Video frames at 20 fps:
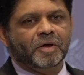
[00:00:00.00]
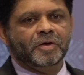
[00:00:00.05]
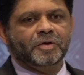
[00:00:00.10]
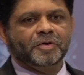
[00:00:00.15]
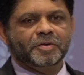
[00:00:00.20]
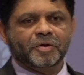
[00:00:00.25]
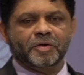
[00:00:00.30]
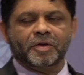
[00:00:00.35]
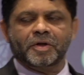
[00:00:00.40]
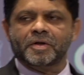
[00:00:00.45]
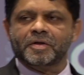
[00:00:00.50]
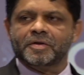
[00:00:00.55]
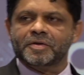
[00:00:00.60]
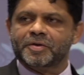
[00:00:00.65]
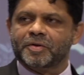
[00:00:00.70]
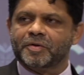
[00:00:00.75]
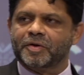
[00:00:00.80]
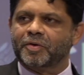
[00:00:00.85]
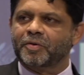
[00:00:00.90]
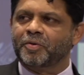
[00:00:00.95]
So
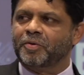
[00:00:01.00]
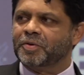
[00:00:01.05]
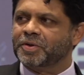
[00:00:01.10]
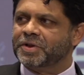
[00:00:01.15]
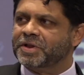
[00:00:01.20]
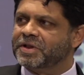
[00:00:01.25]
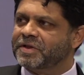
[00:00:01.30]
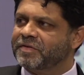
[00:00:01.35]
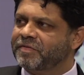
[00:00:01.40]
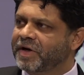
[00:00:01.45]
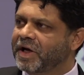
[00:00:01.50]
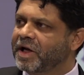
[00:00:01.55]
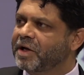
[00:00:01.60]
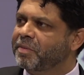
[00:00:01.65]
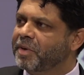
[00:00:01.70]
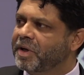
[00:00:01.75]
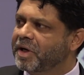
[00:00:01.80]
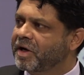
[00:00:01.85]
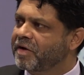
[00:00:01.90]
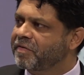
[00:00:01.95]
the courses
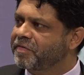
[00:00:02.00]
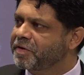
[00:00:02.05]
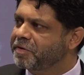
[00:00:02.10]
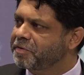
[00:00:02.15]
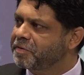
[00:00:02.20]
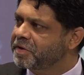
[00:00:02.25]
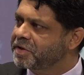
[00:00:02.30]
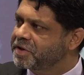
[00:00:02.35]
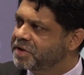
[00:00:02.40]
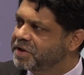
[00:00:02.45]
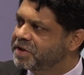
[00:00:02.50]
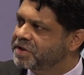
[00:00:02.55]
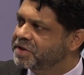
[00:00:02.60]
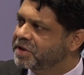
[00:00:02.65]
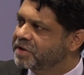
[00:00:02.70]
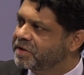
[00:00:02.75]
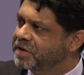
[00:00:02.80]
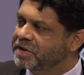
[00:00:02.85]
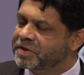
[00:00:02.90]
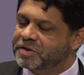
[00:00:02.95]
available at FNU in
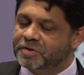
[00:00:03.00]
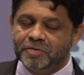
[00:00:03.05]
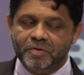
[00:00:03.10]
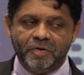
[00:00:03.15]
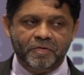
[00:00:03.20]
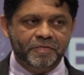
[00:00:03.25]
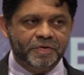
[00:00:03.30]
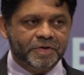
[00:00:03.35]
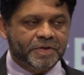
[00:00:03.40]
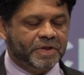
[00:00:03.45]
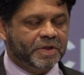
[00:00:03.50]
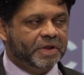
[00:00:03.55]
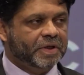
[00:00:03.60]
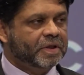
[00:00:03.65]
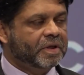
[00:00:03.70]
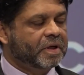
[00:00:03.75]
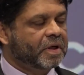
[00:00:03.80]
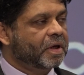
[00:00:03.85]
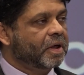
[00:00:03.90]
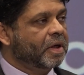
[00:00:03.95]
teaching needs to
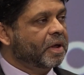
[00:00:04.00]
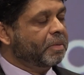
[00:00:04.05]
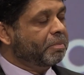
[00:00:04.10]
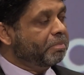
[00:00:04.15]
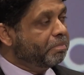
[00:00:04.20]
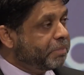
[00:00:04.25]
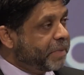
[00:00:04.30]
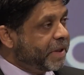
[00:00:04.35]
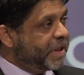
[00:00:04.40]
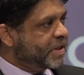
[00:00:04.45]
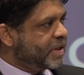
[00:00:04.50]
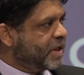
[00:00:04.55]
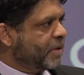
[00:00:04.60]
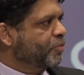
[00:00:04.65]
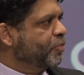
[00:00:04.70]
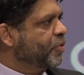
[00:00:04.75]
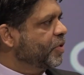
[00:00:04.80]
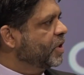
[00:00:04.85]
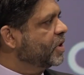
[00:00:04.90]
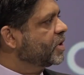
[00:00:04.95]
obviously meet
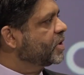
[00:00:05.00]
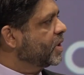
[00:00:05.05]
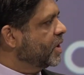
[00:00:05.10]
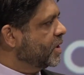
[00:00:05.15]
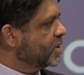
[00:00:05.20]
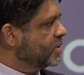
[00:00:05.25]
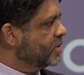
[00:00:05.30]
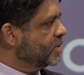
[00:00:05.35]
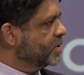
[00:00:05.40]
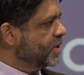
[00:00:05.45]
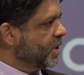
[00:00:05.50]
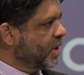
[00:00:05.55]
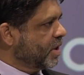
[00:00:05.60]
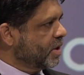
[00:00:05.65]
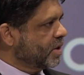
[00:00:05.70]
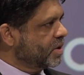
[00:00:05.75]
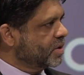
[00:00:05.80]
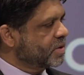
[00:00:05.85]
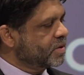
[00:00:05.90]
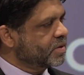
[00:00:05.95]
up with international
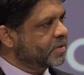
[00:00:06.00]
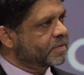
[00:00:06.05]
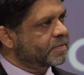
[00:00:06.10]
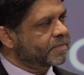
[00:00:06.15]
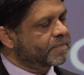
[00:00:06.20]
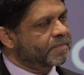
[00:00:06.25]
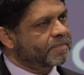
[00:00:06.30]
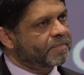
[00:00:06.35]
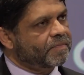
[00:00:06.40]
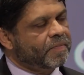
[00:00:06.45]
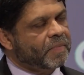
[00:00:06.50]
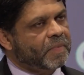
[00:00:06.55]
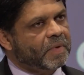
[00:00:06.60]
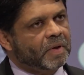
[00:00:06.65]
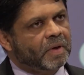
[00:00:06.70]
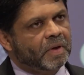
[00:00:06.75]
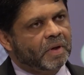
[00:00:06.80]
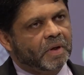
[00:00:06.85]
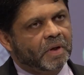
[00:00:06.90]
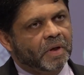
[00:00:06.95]
standards.
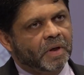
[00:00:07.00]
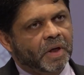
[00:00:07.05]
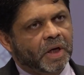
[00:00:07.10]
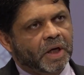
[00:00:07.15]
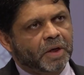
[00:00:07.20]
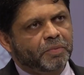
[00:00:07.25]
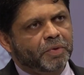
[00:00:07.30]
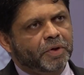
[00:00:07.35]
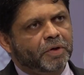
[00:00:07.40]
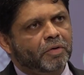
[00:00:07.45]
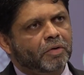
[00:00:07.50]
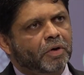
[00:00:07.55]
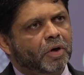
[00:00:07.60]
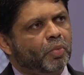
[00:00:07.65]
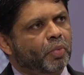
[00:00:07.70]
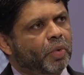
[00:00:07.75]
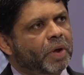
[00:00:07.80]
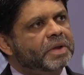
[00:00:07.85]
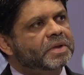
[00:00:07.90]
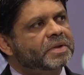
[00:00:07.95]
And we do not
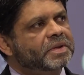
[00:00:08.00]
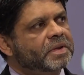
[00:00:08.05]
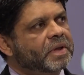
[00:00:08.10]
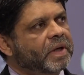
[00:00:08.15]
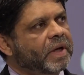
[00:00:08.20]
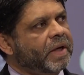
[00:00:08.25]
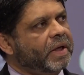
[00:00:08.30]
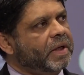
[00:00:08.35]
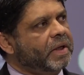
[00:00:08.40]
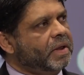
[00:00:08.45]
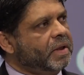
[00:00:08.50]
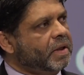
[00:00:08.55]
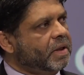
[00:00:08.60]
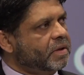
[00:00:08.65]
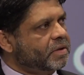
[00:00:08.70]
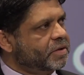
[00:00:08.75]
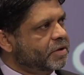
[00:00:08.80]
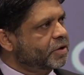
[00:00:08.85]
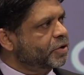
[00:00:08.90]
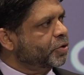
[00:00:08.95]
want
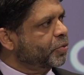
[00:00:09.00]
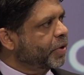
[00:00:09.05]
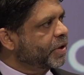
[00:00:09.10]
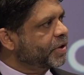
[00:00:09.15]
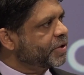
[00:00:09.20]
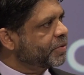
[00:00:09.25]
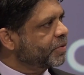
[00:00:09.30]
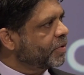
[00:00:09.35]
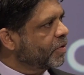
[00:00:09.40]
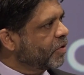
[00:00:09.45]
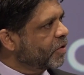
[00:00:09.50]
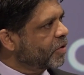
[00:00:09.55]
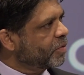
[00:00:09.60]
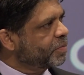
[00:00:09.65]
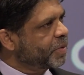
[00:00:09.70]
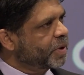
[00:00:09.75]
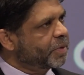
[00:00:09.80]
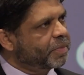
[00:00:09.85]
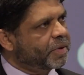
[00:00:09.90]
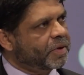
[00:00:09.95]
a situation, a lot
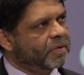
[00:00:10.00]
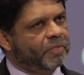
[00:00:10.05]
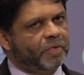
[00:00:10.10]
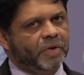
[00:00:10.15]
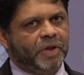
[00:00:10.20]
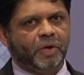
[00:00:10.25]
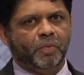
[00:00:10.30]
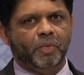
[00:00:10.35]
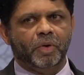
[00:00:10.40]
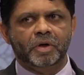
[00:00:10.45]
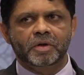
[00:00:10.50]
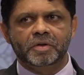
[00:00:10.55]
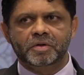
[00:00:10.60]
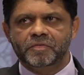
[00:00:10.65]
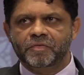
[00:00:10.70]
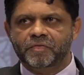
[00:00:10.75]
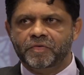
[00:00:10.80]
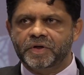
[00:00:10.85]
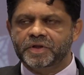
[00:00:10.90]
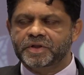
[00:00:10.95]
of people, when they wanted
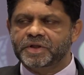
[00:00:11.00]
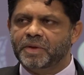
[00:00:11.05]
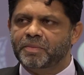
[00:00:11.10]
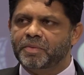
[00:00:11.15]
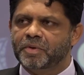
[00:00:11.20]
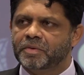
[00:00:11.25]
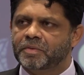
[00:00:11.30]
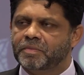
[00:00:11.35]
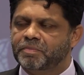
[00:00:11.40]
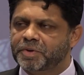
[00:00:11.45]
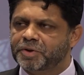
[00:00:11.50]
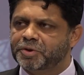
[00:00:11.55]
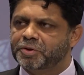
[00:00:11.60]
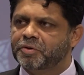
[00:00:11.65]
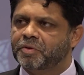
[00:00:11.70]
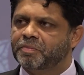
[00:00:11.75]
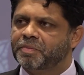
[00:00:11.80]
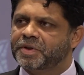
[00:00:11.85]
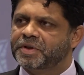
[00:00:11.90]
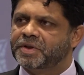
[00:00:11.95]
to, for example,
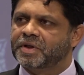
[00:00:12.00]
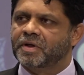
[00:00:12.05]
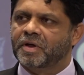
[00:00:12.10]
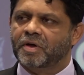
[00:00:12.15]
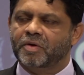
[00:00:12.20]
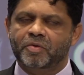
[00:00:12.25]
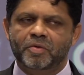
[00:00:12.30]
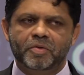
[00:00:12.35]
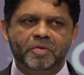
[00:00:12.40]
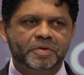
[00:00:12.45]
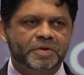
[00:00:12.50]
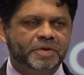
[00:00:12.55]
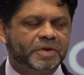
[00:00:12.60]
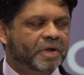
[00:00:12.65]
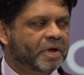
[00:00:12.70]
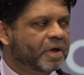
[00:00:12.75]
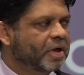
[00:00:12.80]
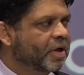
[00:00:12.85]
pursue a particular course,